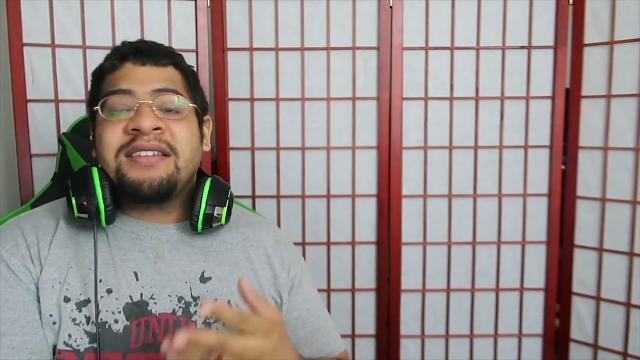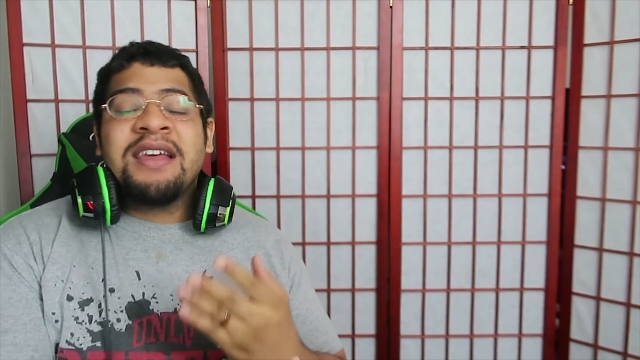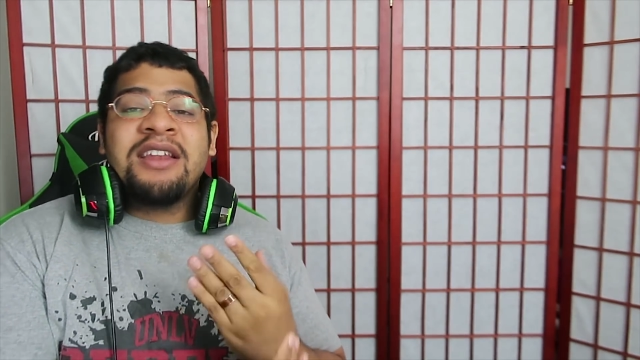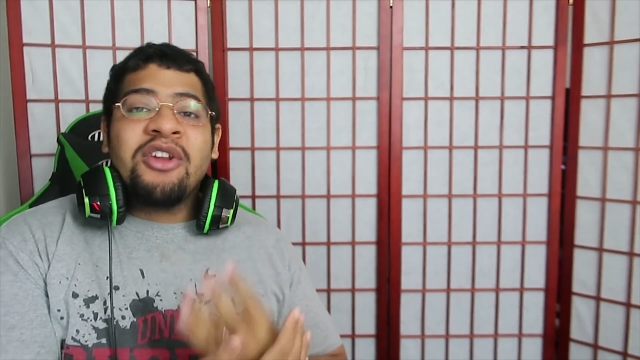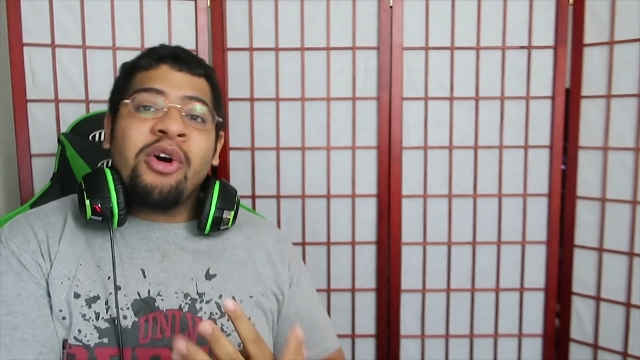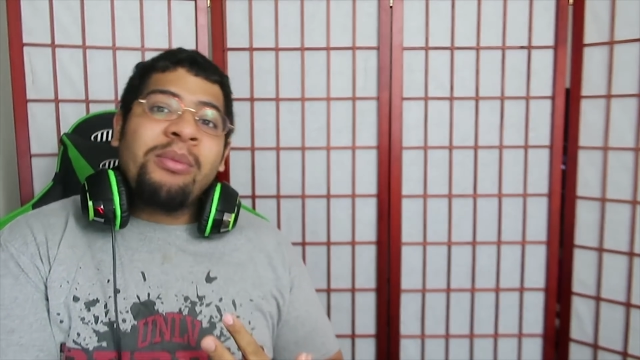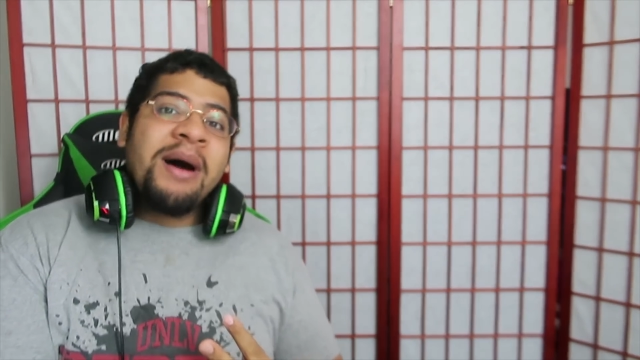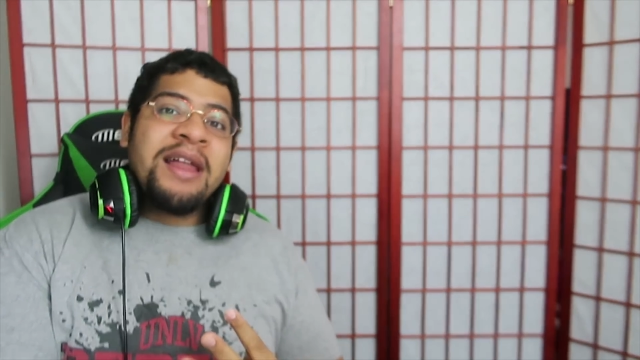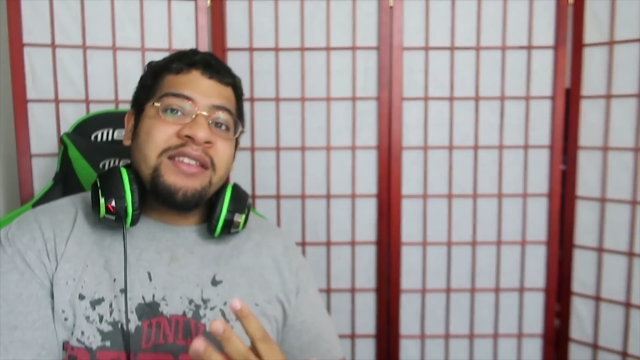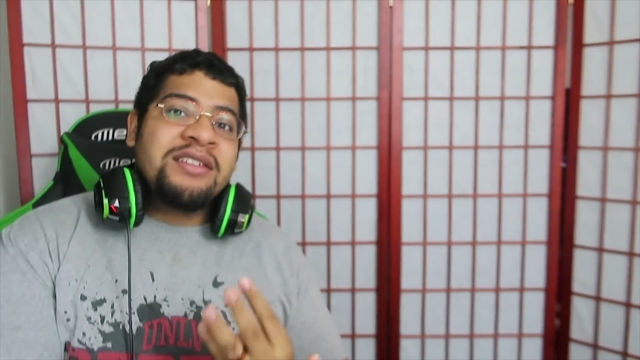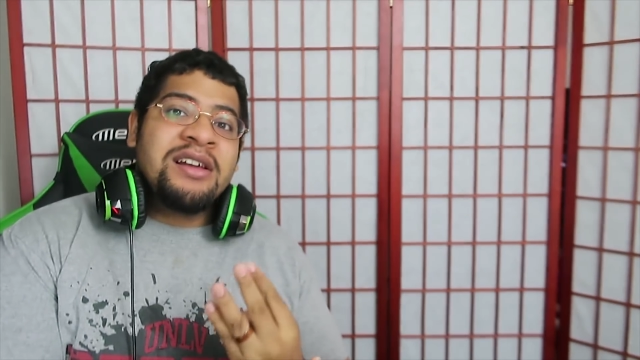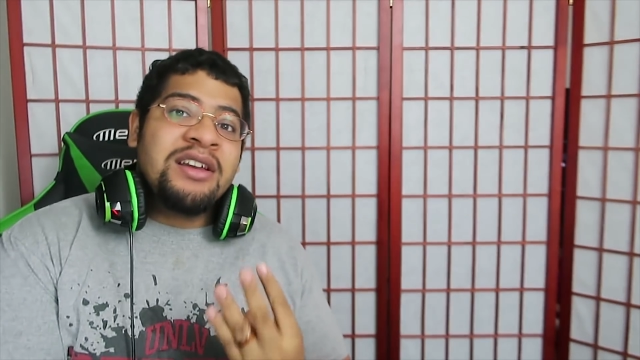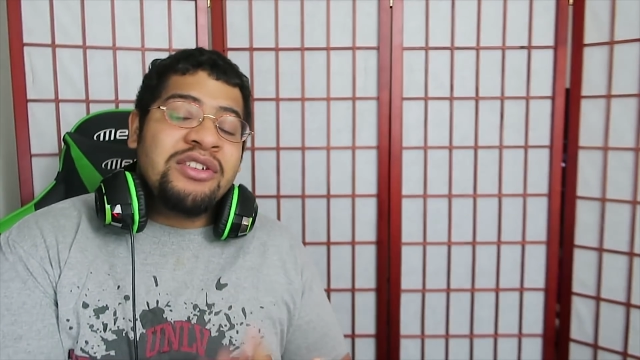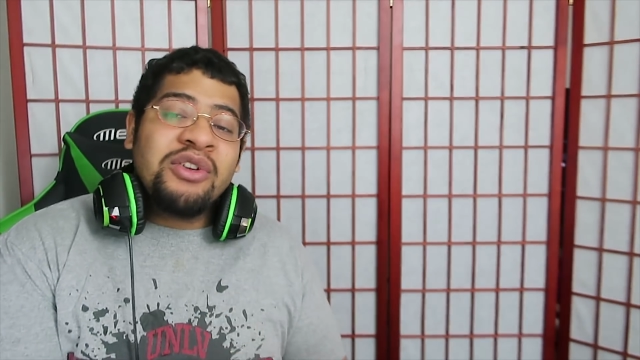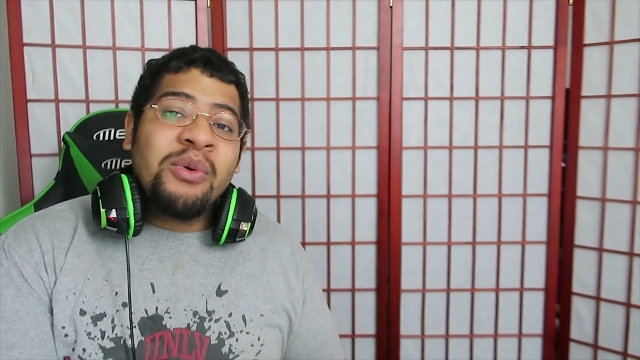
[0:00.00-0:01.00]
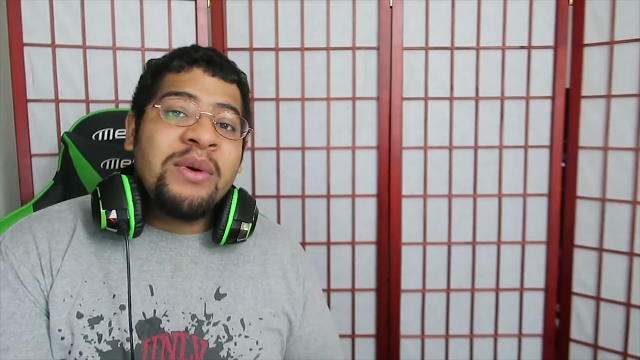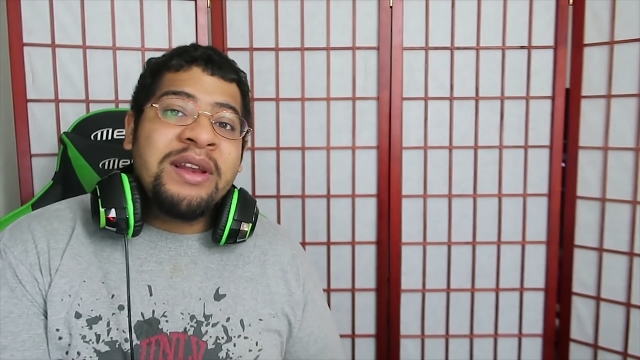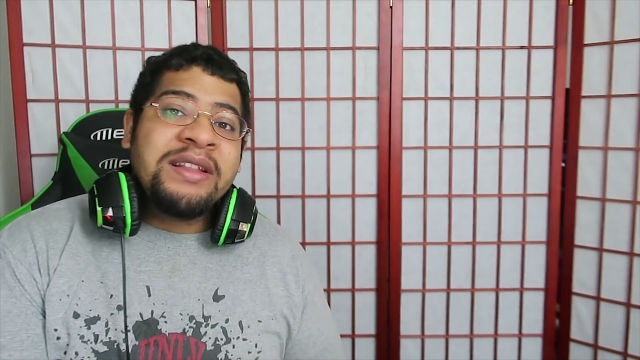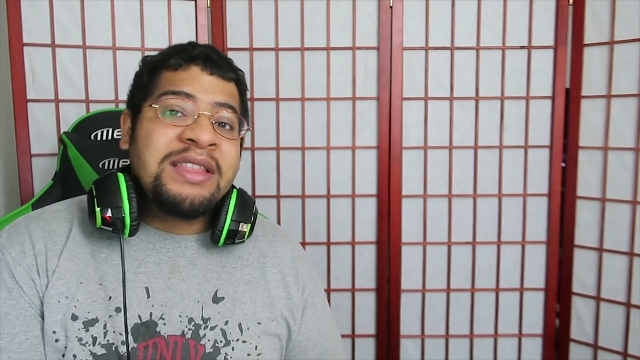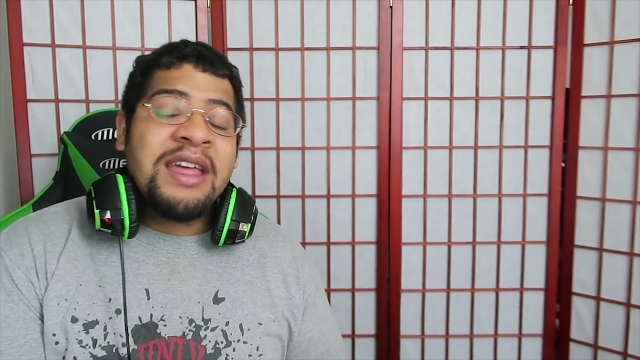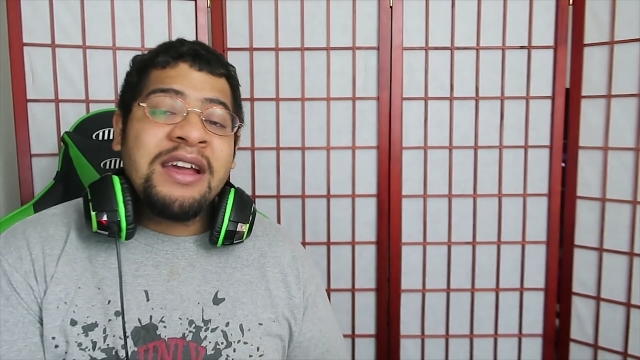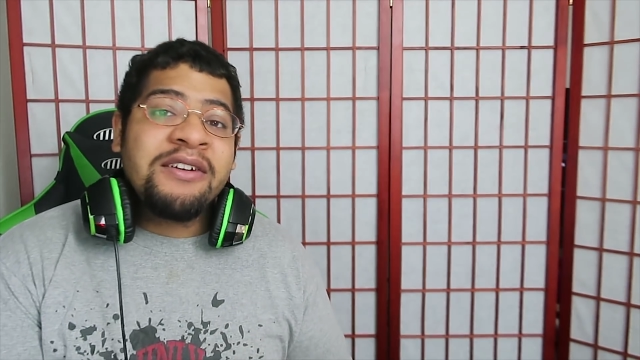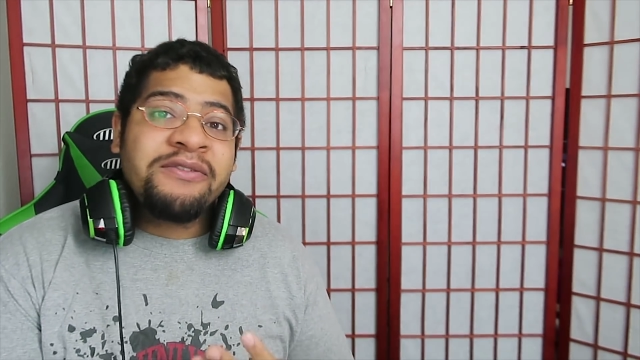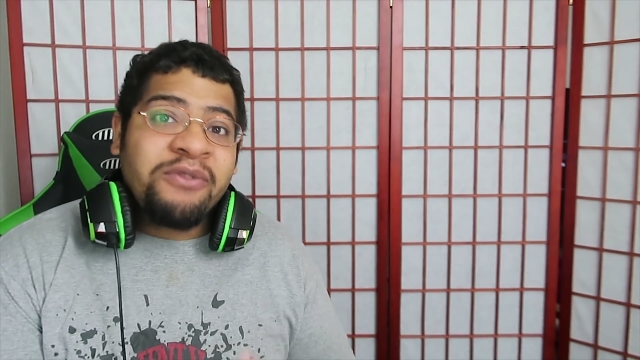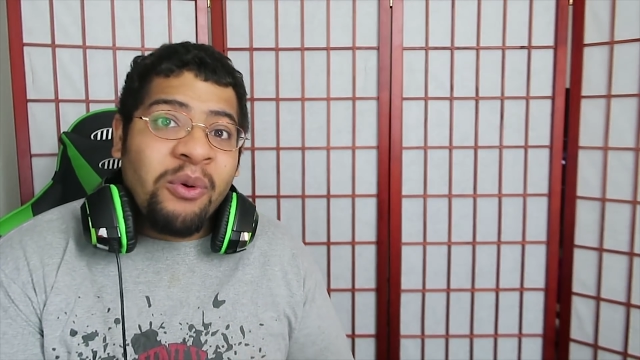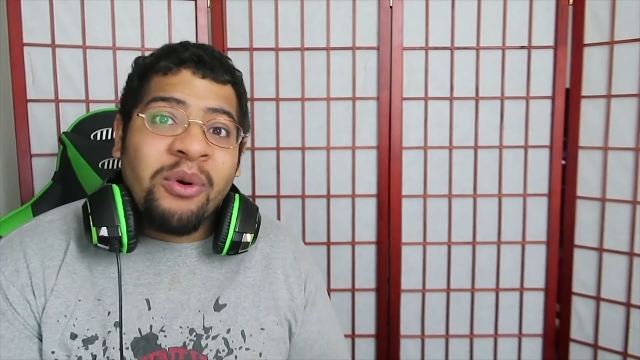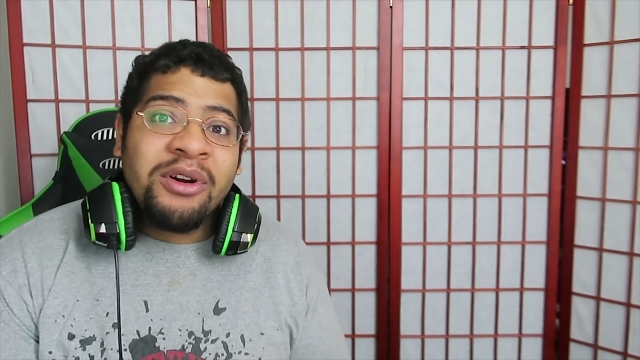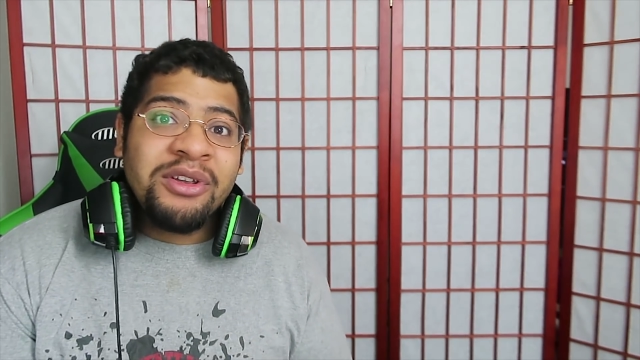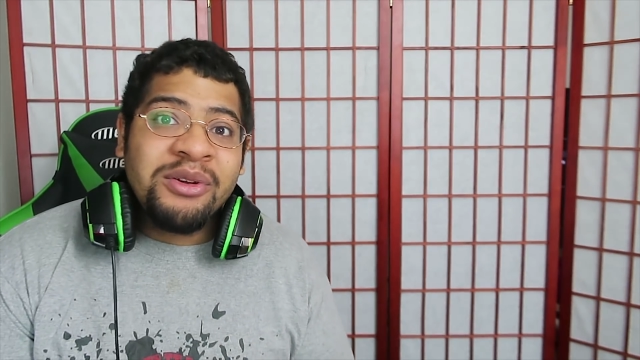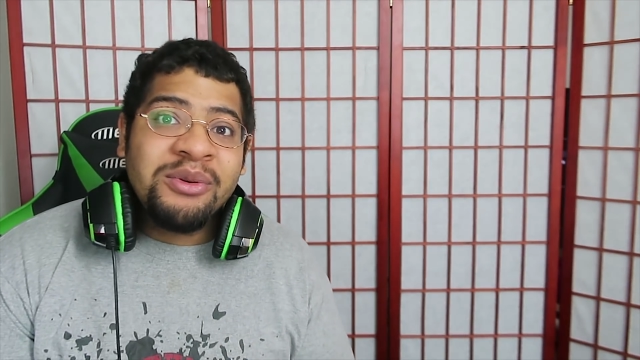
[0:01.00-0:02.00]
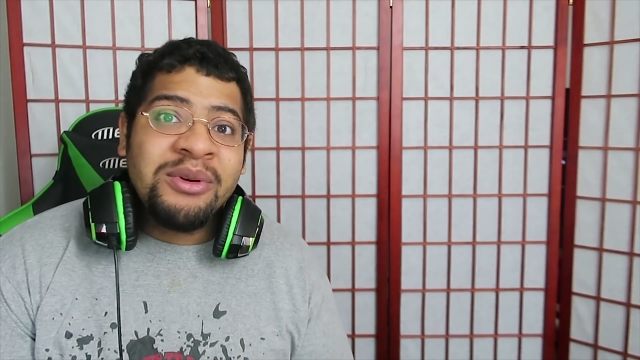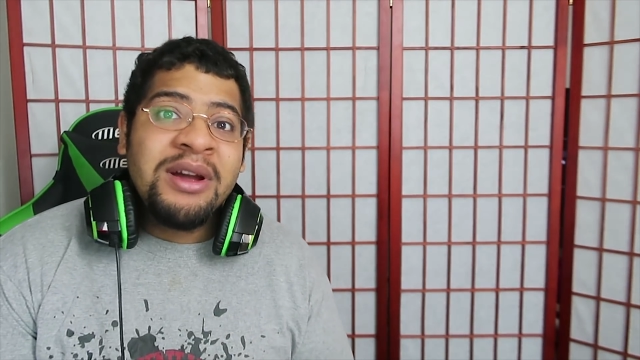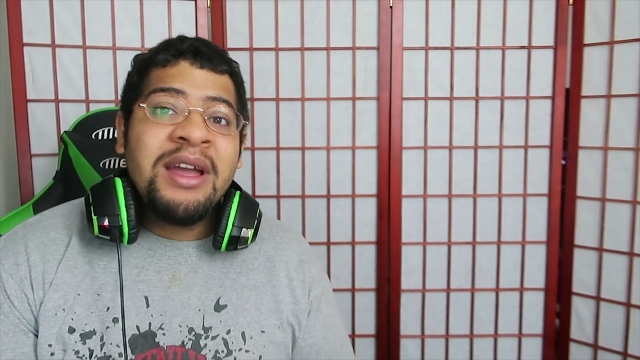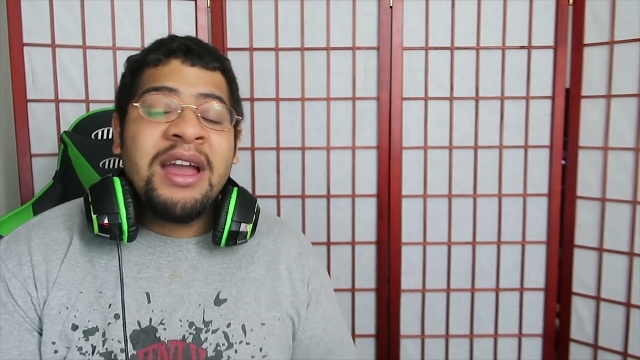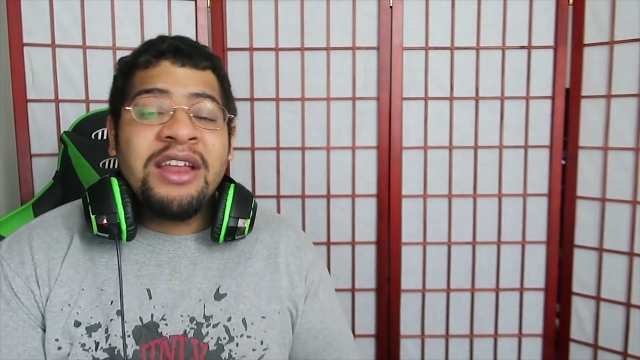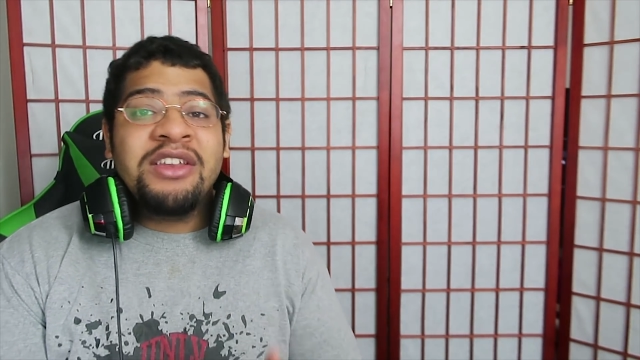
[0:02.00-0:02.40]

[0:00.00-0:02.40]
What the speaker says: it's that nobody's gonna do anything for you,